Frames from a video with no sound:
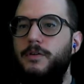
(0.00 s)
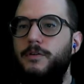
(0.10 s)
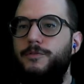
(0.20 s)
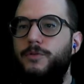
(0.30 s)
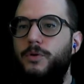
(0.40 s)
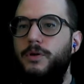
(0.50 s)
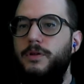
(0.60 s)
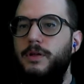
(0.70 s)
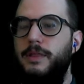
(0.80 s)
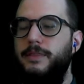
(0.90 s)
For
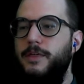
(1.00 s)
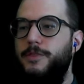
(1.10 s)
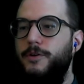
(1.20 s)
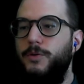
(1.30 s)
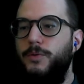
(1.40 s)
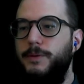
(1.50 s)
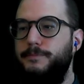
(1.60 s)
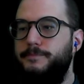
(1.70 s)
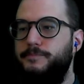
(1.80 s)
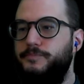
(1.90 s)
the third
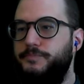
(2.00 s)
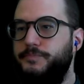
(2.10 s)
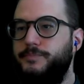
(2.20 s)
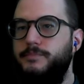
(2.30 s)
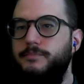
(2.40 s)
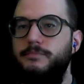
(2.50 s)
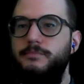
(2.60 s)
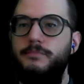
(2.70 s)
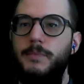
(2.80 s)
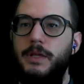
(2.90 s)
one,
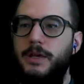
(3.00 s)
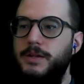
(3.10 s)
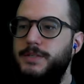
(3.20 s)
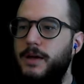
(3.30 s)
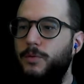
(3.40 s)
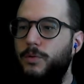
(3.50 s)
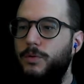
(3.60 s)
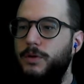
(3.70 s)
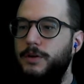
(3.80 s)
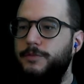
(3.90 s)
it is that
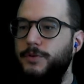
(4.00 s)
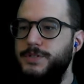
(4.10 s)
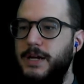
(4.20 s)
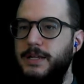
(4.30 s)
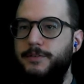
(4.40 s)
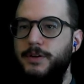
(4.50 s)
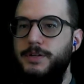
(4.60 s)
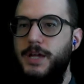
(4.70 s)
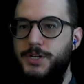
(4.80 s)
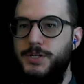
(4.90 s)
wonderful scientific
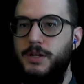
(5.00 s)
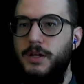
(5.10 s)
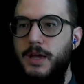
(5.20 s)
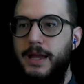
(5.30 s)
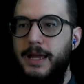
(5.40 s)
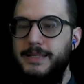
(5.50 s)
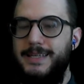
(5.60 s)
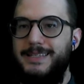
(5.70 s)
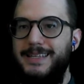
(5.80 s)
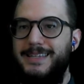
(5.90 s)
notation. Again,
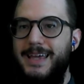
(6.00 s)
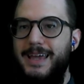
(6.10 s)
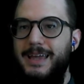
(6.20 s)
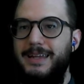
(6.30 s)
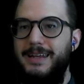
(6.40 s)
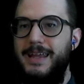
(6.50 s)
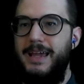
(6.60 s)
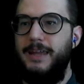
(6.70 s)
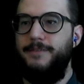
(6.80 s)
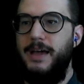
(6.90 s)
since it's a
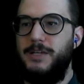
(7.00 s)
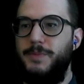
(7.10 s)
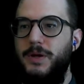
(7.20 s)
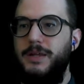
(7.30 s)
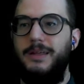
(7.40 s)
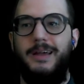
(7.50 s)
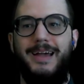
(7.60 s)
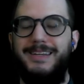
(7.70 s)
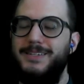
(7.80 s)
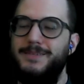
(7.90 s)
negative exponent,
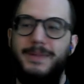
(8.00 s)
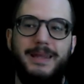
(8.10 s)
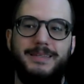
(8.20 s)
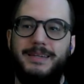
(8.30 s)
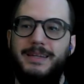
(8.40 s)
that doesn't mean it's a